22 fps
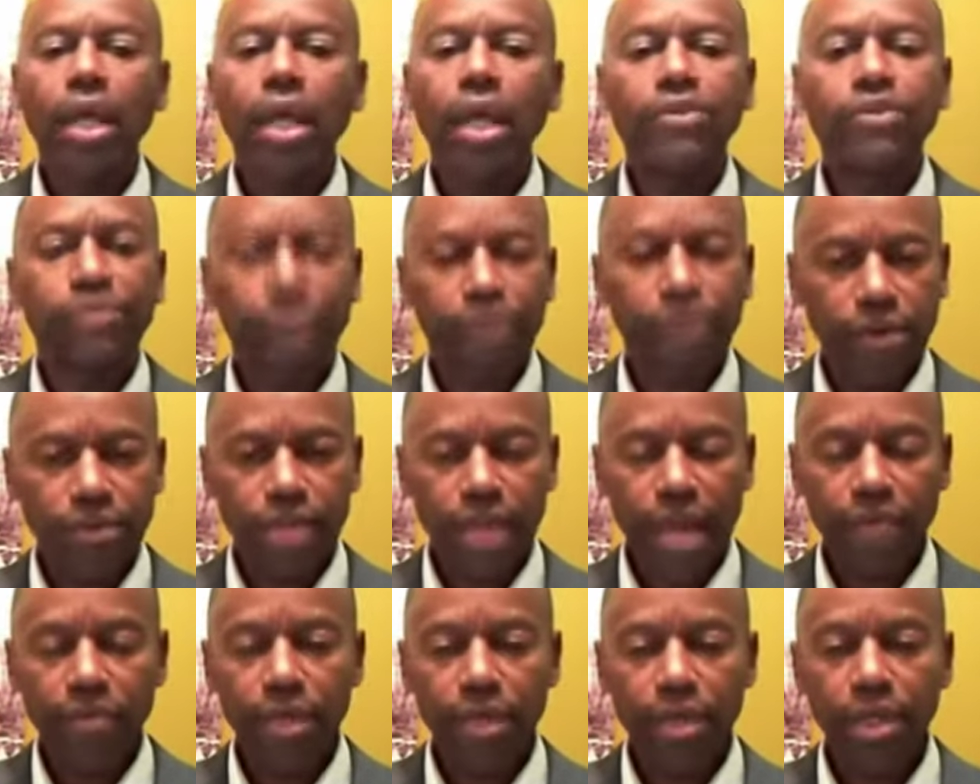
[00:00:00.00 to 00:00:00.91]
He's first
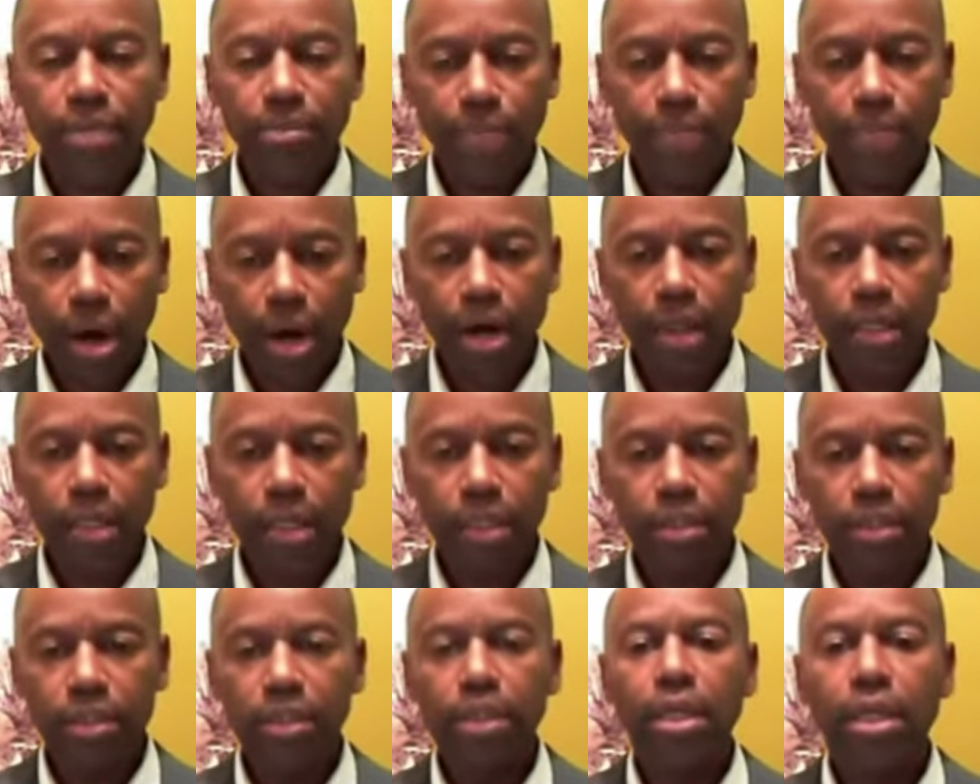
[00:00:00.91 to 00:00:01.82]
African
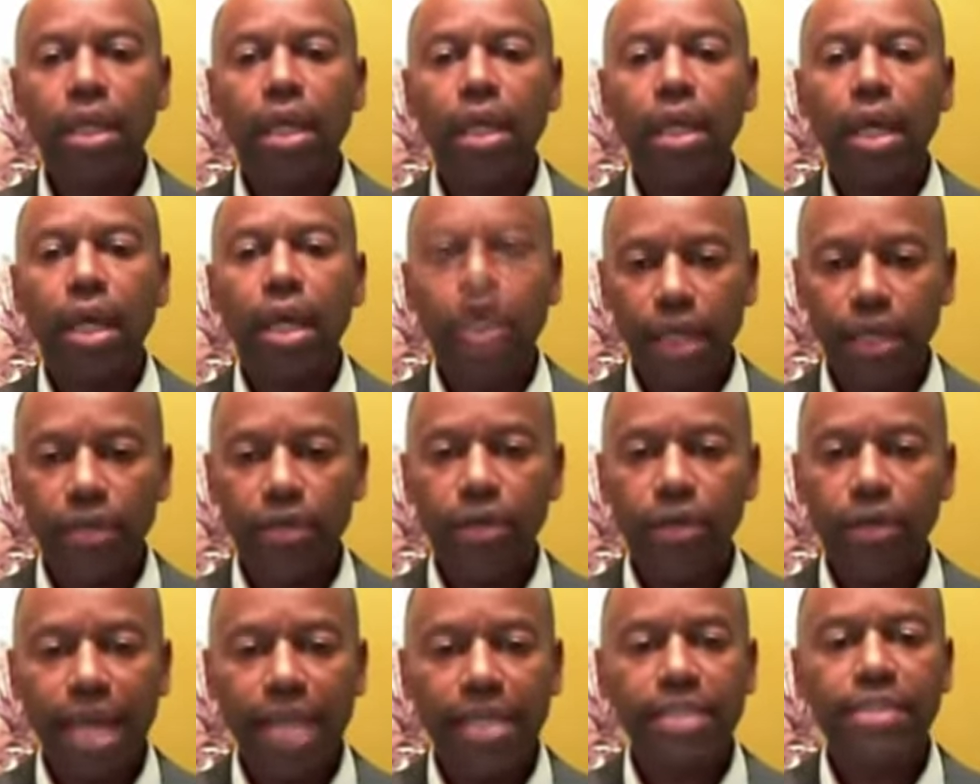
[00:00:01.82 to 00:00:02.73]
American in the
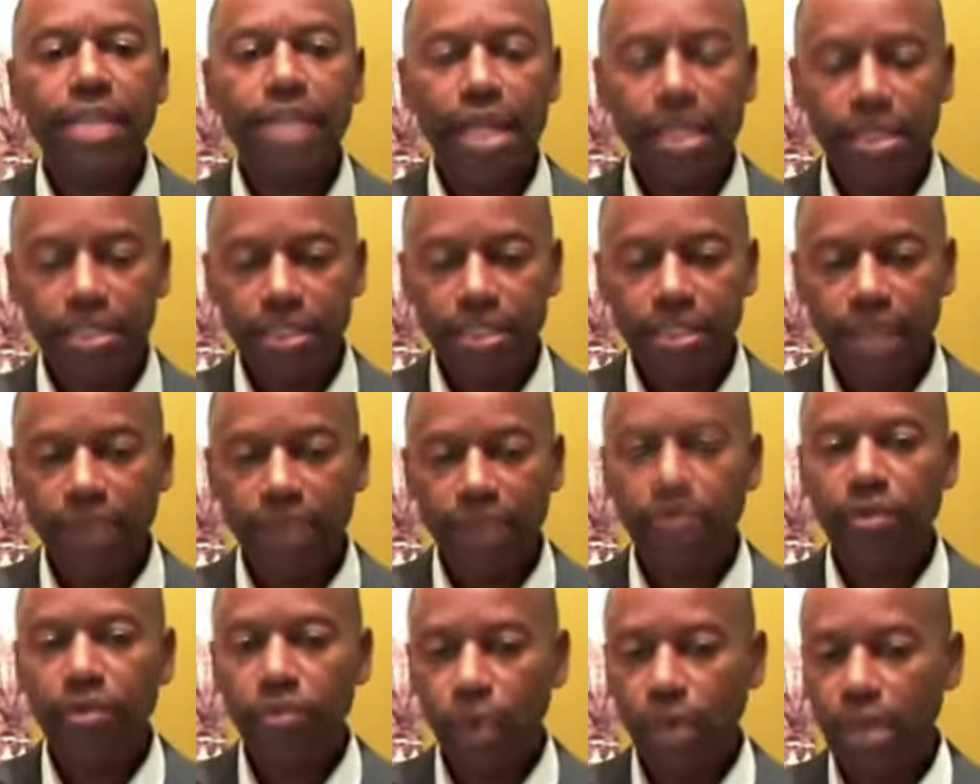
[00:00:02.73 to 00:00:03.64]
United States
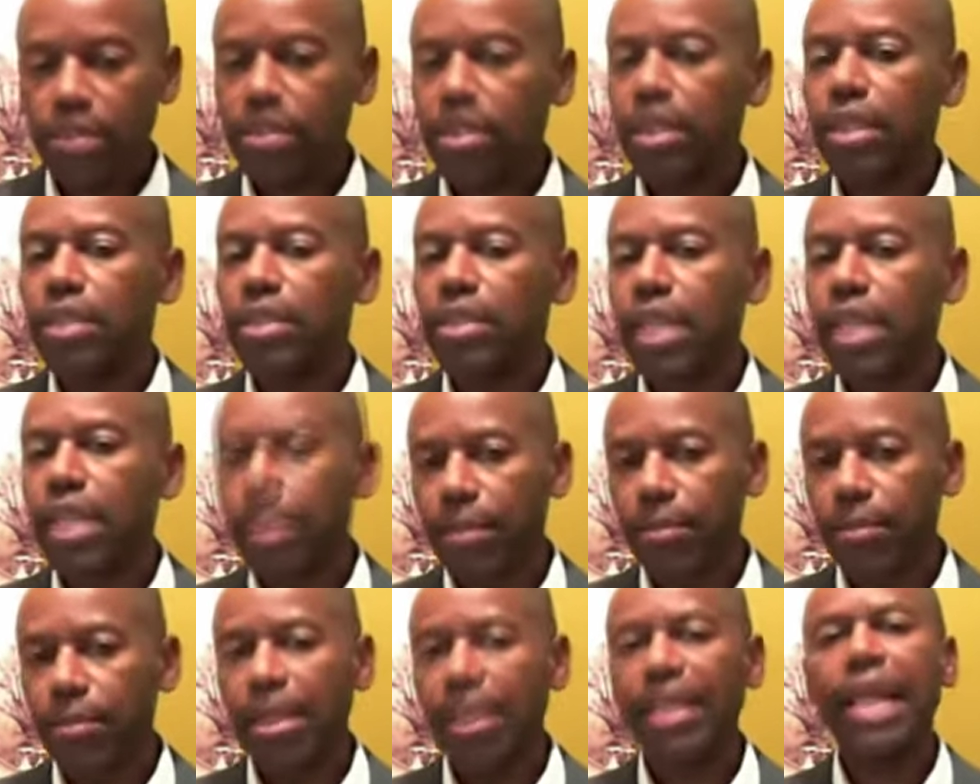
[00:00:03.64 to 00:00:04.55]
Navy wrestling
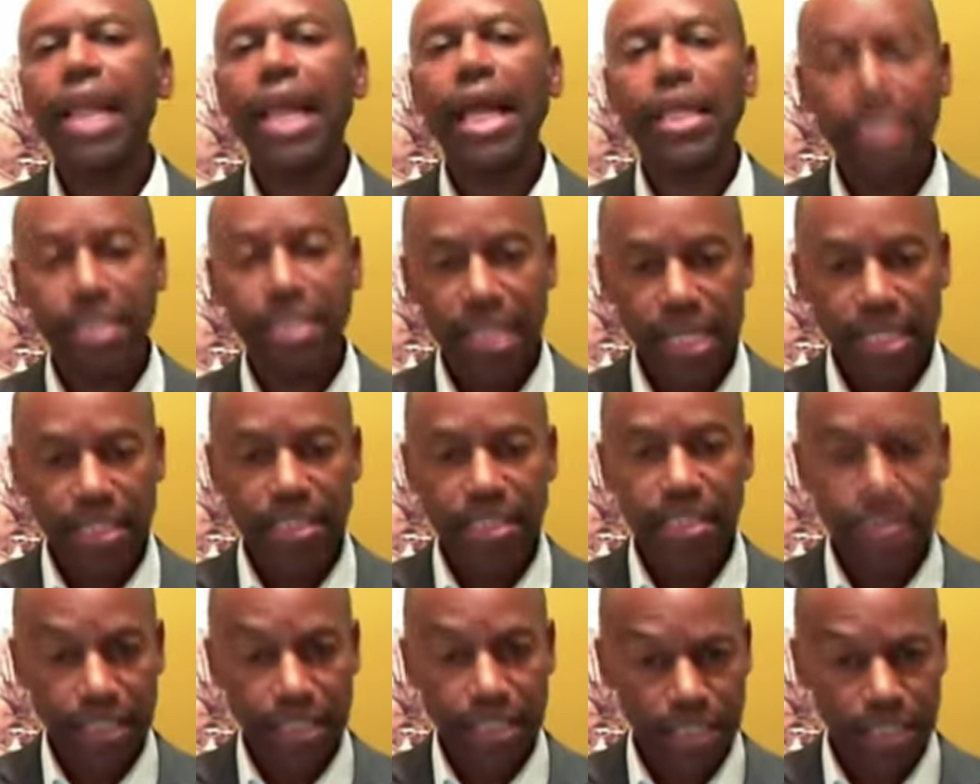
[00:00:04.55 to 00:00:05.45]
team in
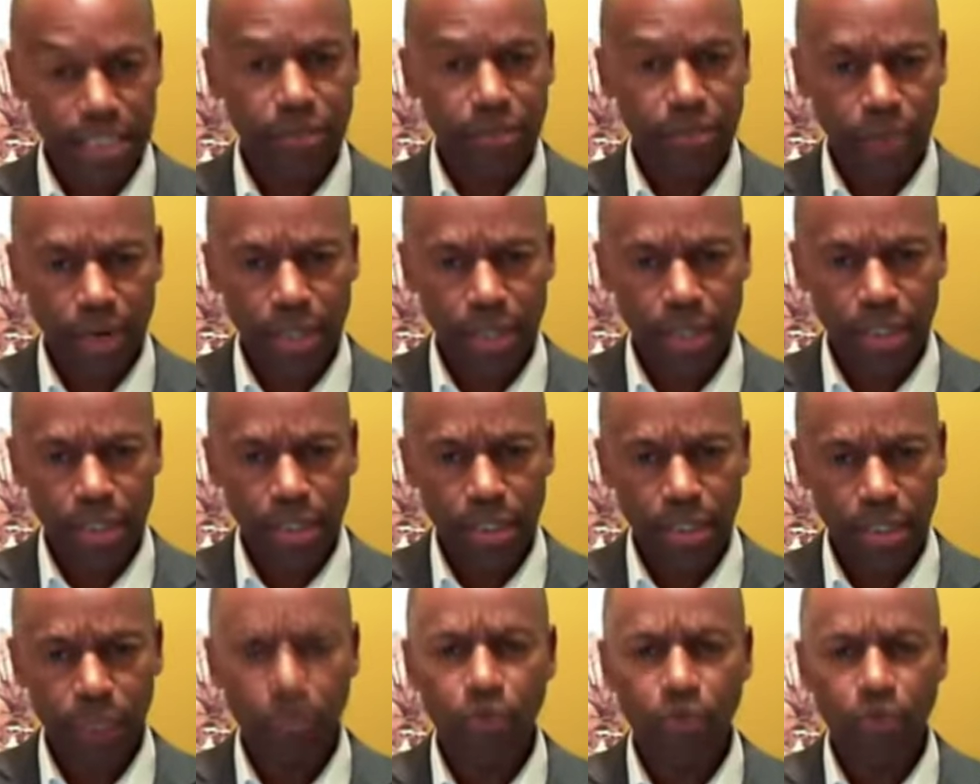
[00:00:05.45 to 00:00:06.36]
1963,
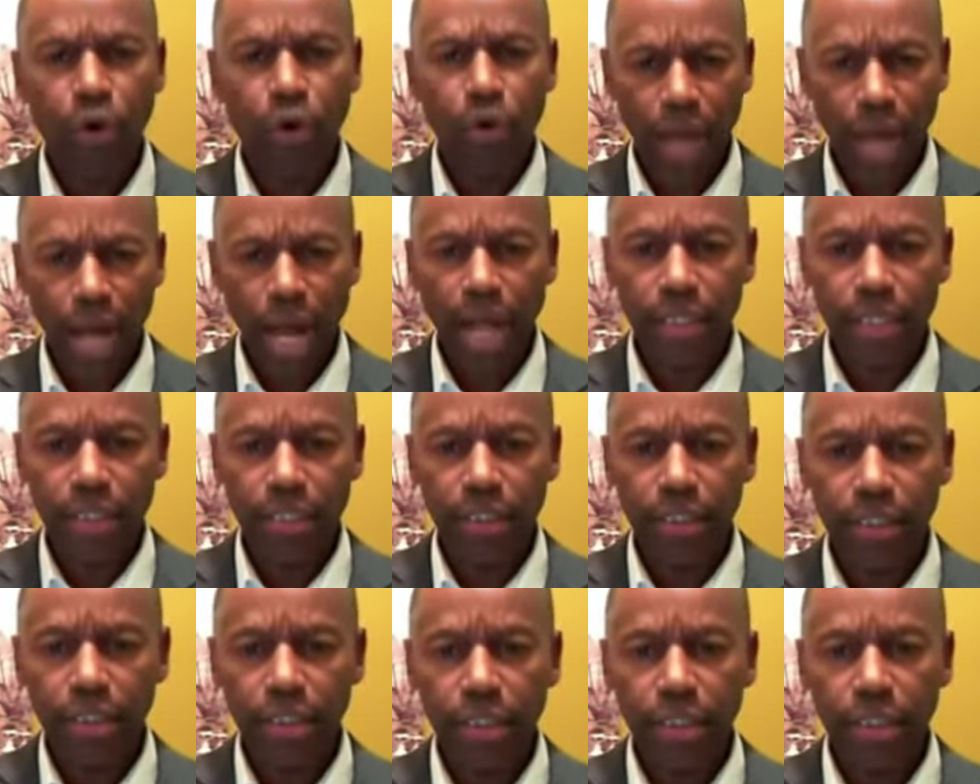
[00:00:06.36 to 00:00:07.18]
Rhode Island.